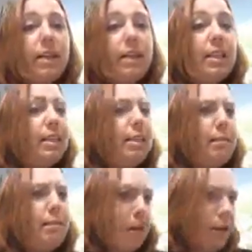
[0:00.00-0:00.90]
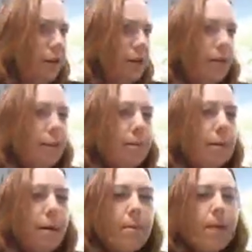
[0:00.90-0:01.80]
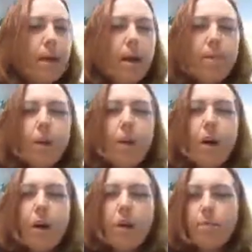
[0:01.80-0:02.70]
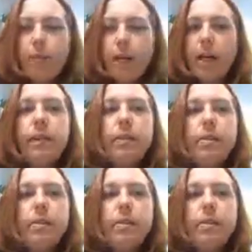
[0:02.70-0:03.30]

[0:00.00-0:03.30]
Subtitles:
There is a mother theme coming up in all of mine,